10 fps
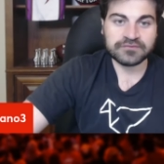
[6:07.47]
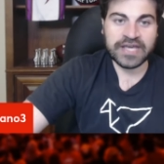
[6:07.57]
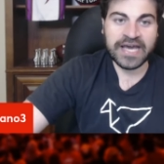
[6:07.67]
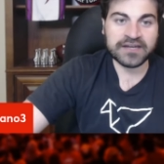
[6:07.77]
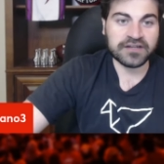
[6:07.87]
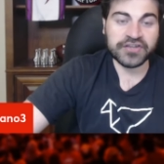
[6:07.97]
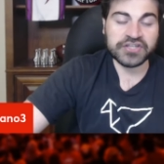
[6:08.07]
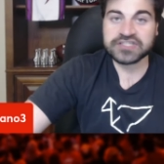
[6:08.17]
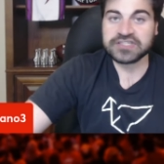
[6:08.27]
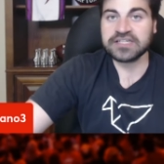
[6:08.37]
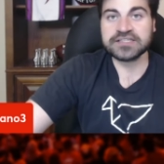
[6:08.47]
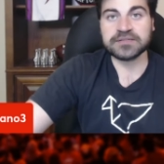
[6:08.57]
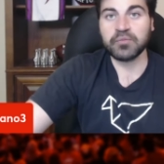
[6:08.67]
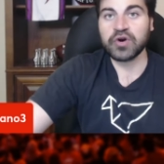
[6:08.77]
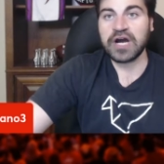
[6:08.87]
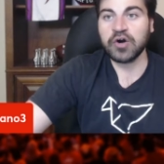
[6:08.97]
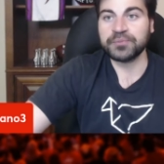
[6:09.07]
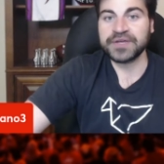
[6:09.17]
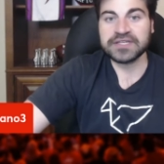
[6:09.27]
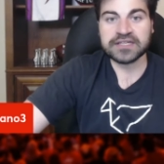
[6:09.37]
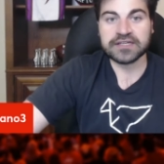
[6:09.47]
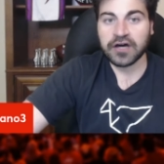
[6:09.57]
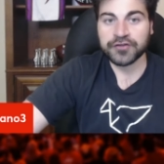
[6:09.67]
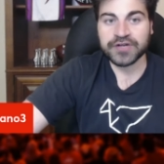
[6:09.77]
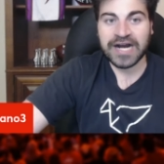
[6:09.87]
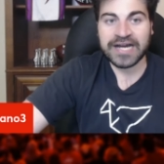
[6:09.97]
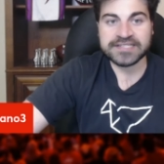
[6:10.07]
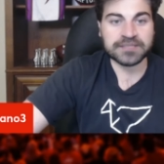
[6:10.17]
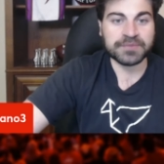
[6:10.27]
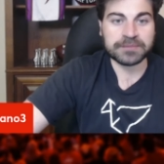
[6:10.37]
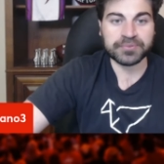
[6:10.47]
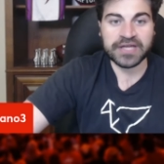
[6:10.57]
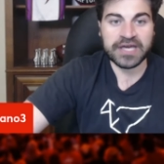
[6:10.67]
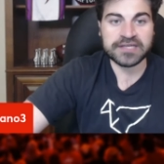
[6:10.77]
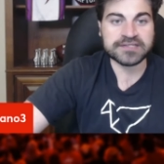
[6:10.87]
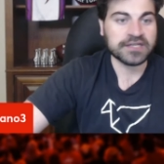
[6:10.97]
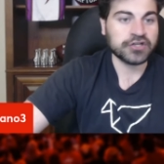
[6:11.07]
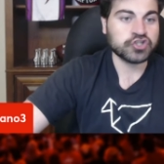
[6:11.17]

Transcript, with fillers: Canada they just needed some more help. They needed other guys to make plays.